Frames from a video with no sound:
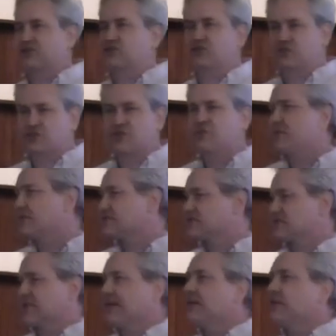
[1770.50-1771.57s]
two, two
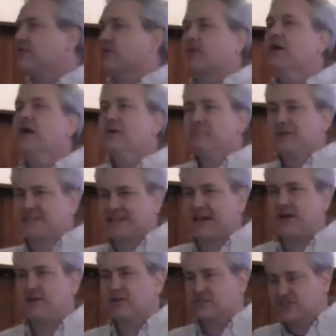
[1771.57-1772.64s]
months later,
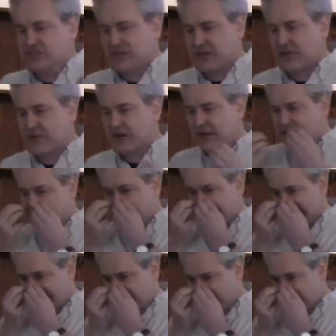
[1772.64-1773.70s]
Mattel is generating
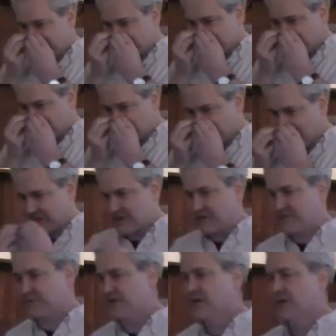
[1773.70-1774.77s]
exactly the same kind
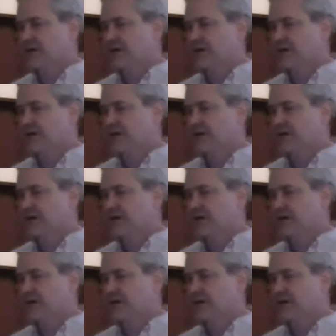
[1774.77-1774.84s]
of,